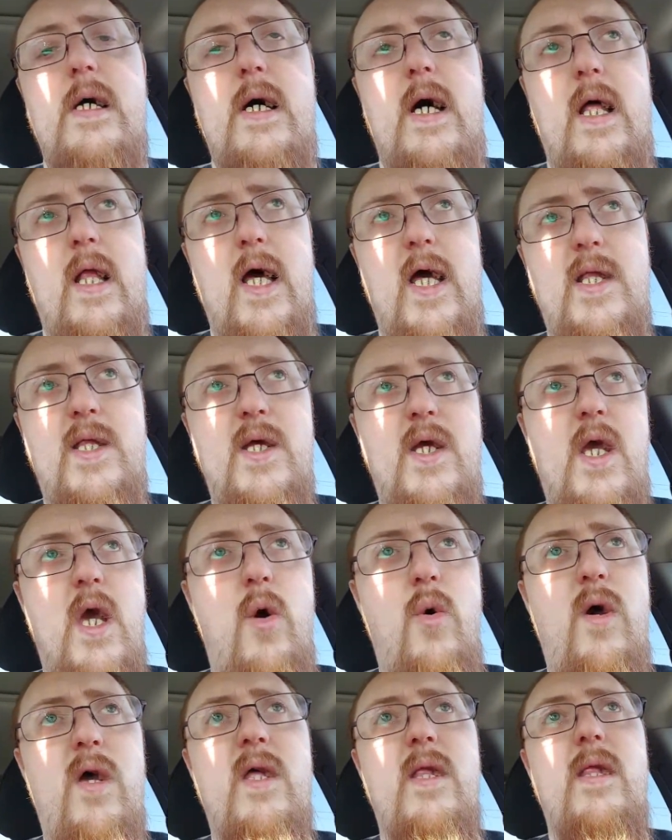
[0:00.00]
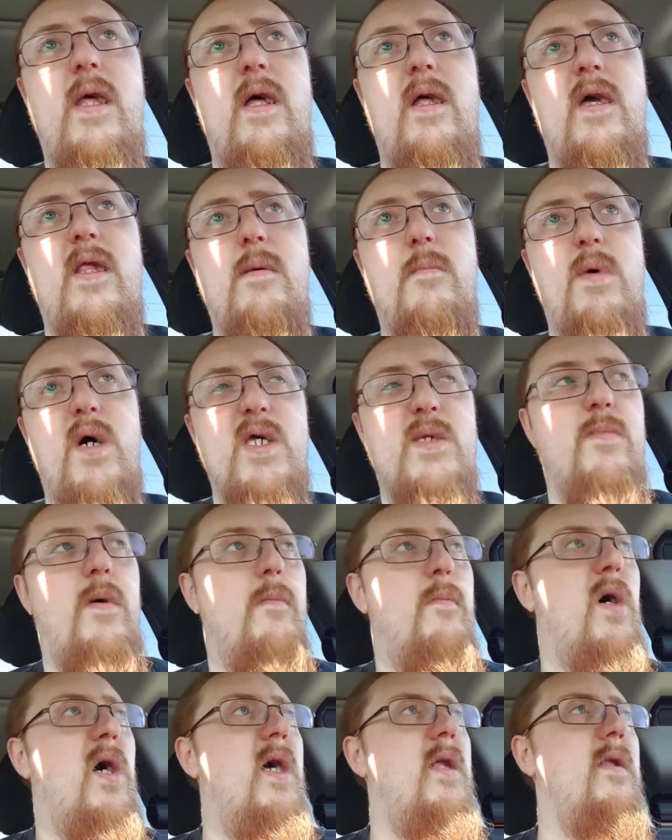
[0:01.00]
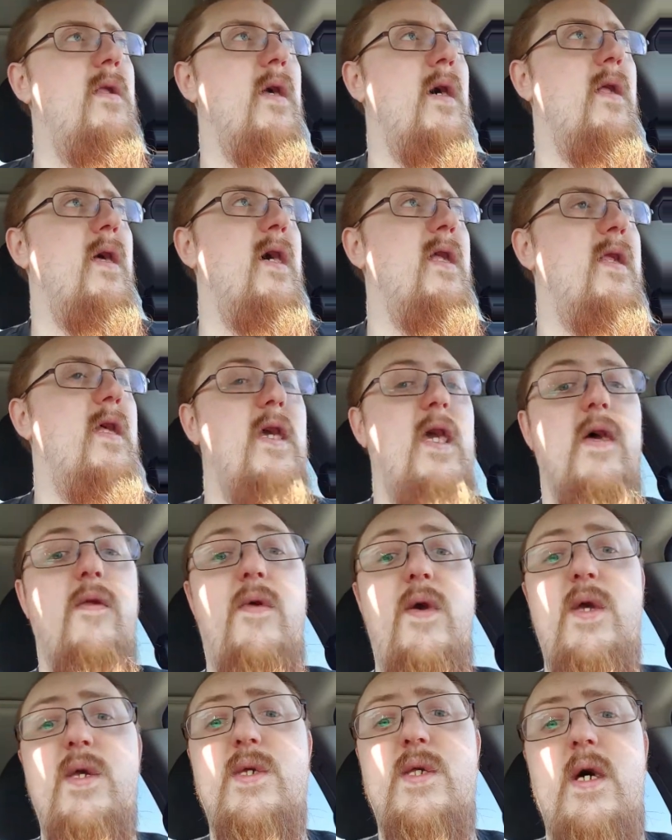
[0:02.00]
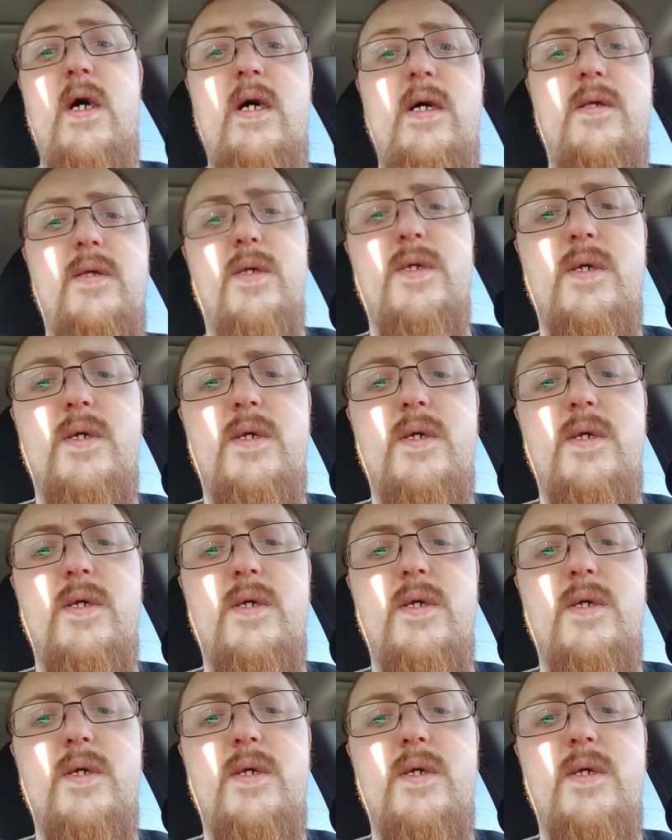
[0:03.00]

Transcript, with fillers: I like to go in and I like to bust my butt and I like to get things done.